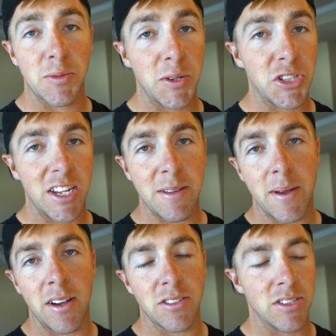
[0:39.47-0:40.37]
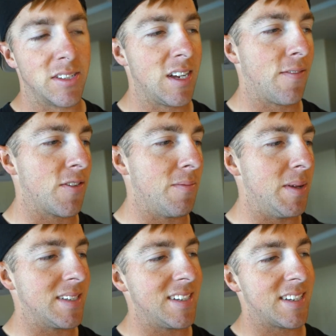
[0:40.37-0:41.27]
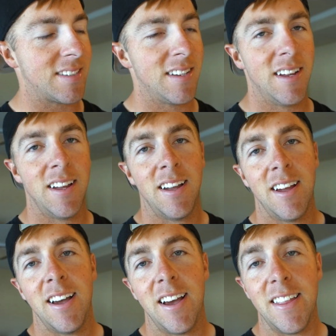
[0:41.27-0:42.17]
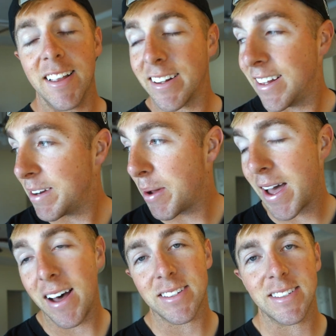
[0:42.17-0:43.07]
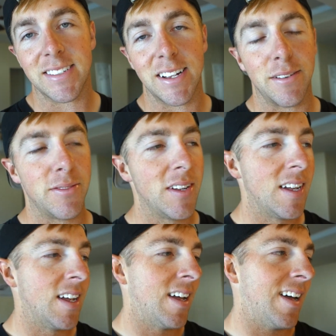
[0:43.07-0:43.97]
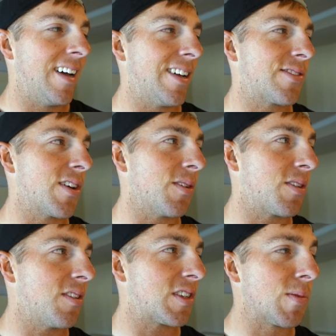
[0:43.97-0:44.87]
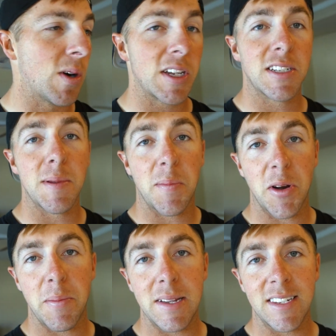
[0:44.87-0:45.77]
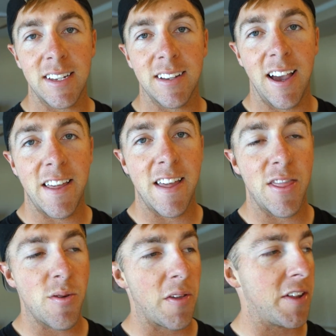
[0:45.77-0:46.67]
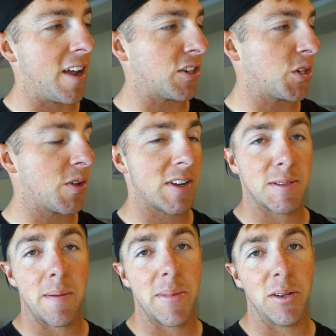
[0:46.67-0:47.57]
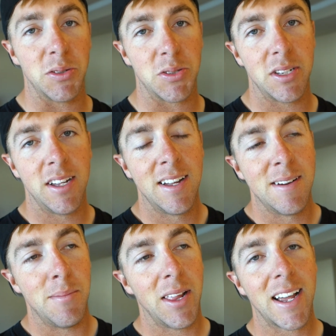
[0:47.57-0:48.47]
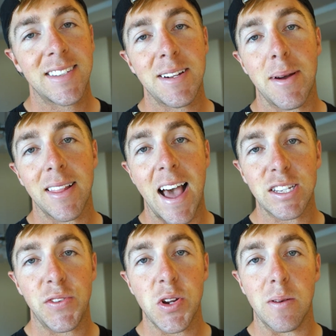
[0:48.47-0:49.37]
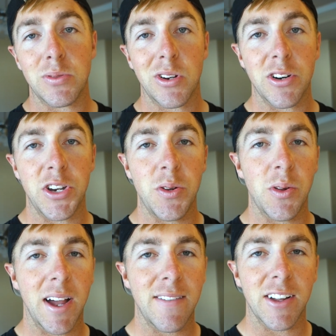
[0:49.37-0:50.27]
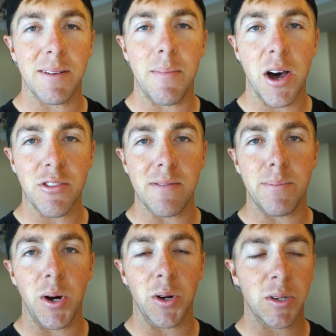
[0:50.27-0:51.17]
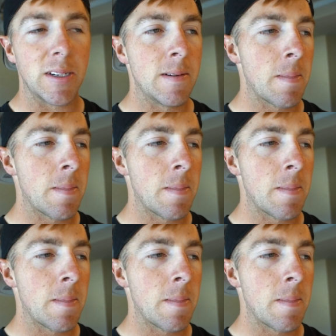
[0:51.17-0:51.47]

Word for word: There's a bunch of emails and stuff for the business and then cleaning my house and stuff. Uh, so this morning's gonna be pretty busy, and then throughout the day I'll show you the rest of my meals. But like I said in my last video, I'm starting to do kind of like a moderate bulk.